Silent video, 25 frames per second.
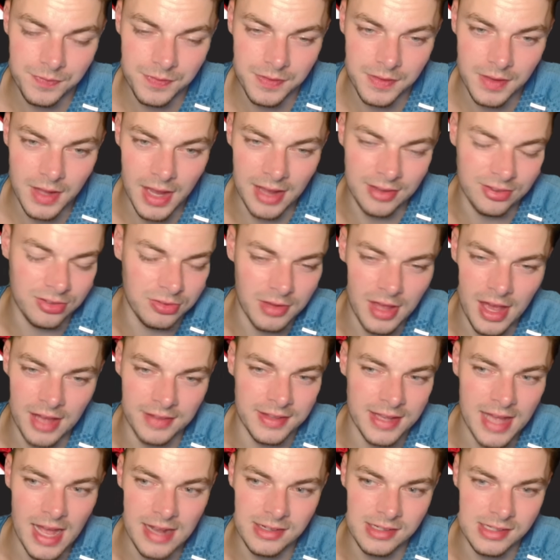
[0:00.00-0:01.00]
it's at
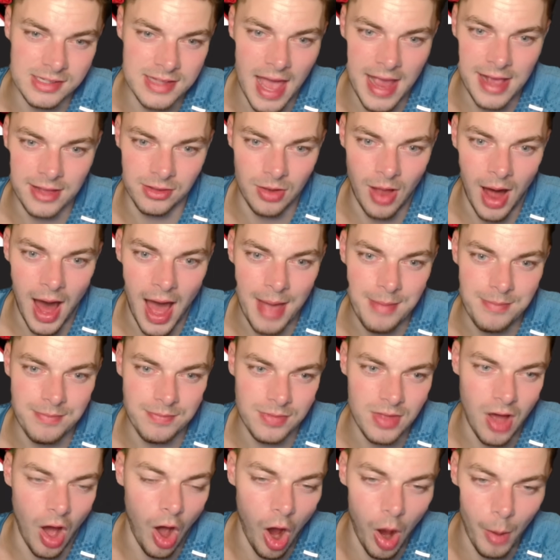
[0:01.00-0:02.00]
the end of the day, like,
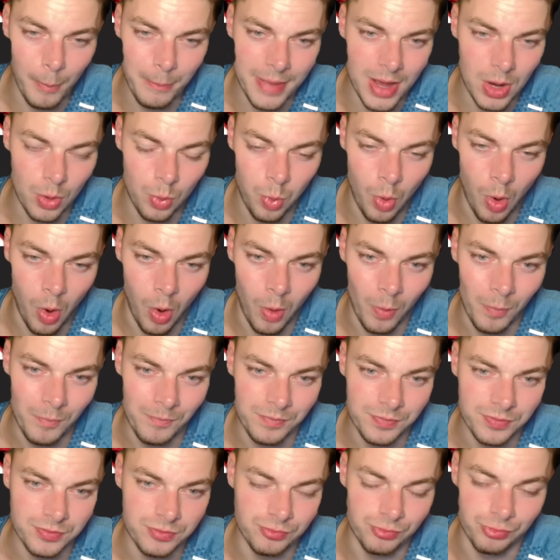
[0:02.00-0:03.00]
are Millwall
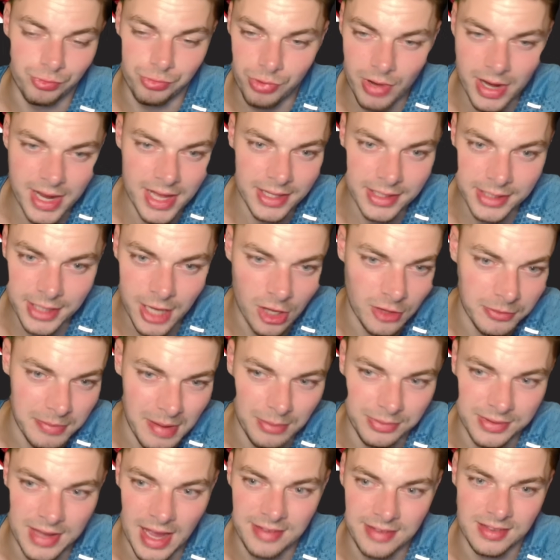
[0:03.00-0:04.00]
really going to be able
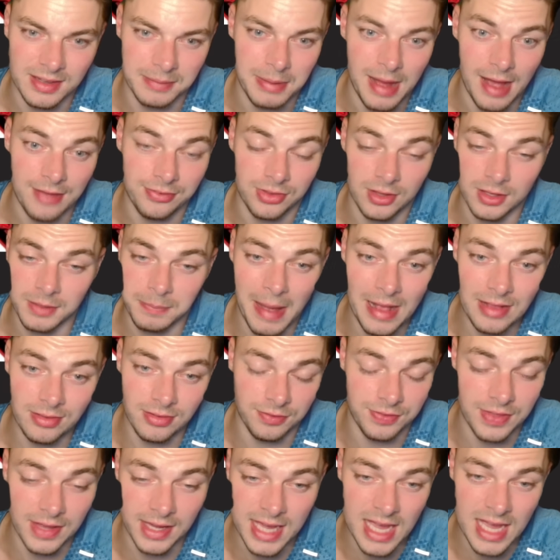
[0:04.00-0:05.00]
to get into the playoffs. It depends if
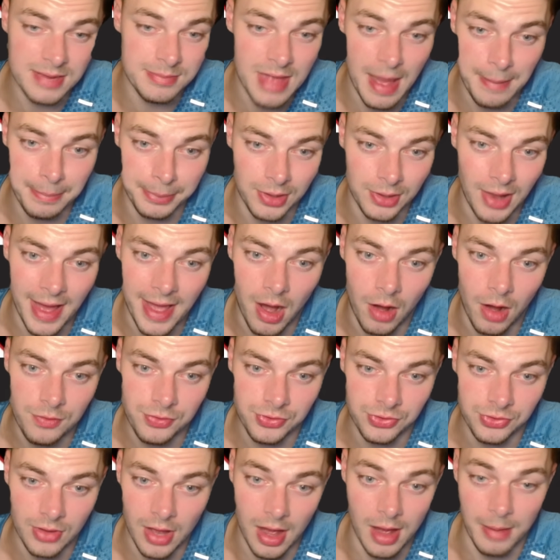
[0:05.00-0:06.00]
they keep their
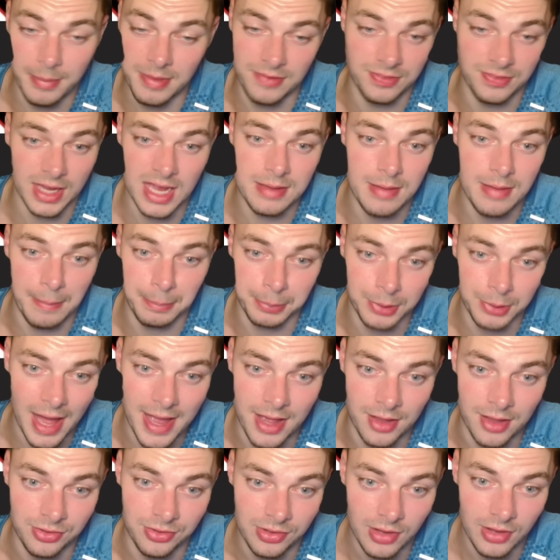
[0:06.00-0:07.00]
playoffs. If they keep their
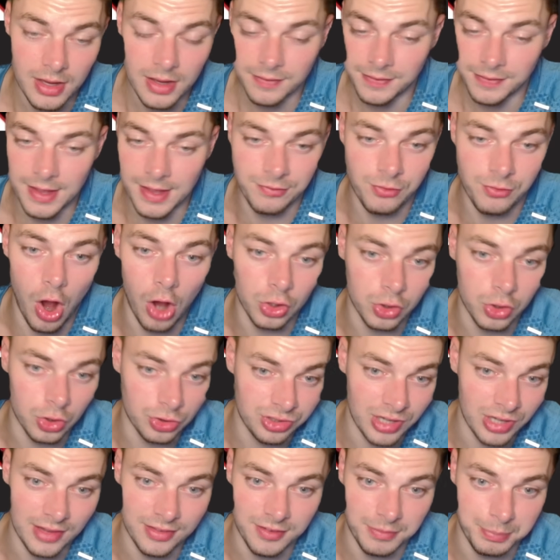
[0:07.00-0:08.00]
players, they've got a good
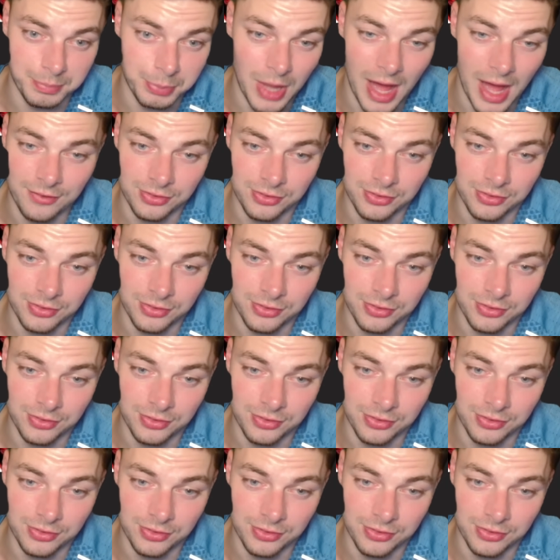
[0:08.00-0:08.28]
chance of playoffs.